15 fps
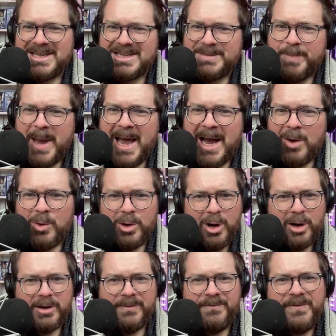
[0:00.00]
its power,
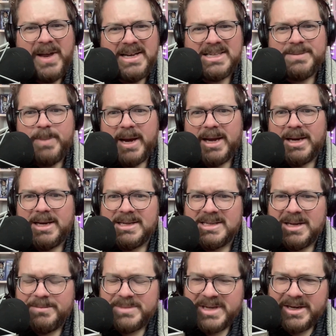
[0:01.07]
our defense
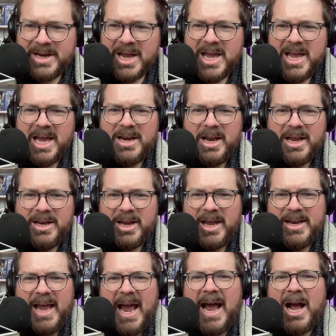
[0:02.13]
mechanisms, and
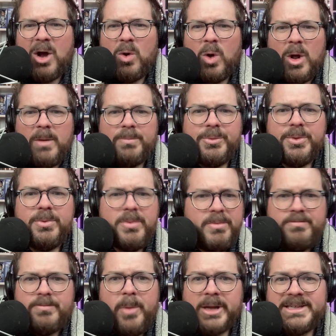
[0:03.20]
how
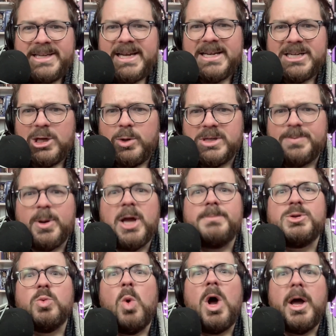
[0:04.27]
C.S. Lewis
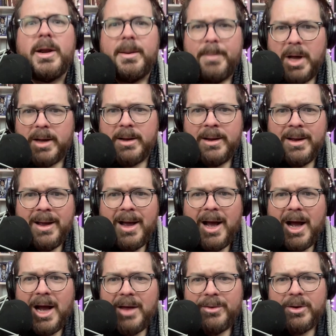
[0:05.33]
becomes one among
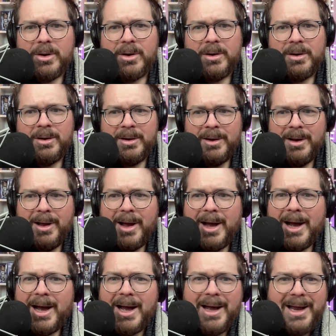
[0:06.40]
other
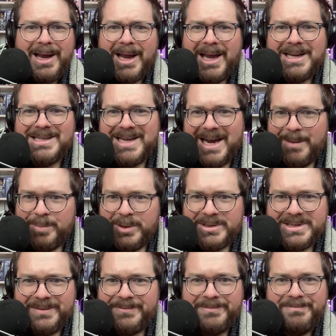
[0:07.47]

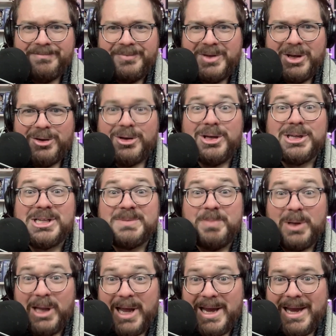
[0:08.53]
examples of
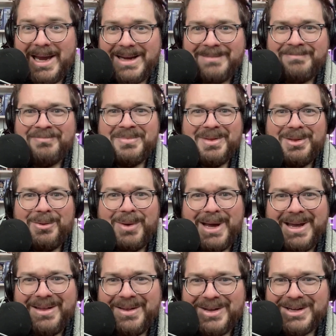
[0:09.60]
displaying the
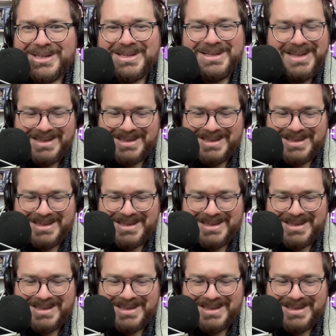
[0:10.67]
way this